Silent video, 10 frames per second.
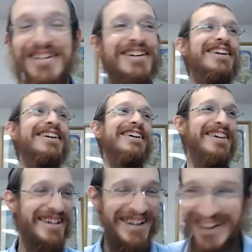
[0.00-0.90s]

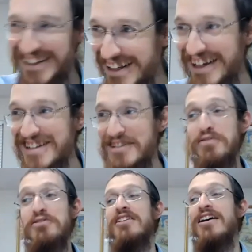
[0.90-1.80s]
Because if
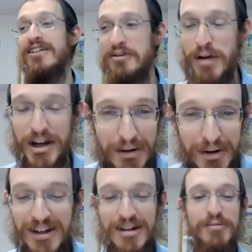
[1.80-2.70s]
you're a snake and you bite Rabbi
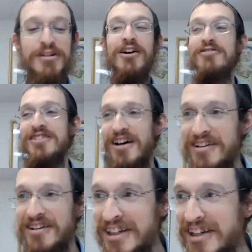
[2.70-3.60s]
Penina ben
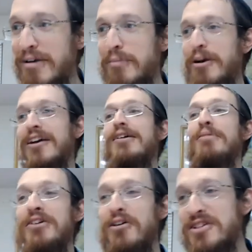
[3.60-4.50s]

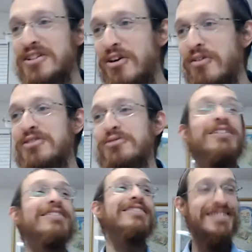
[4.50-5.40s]
Dosa is going to win.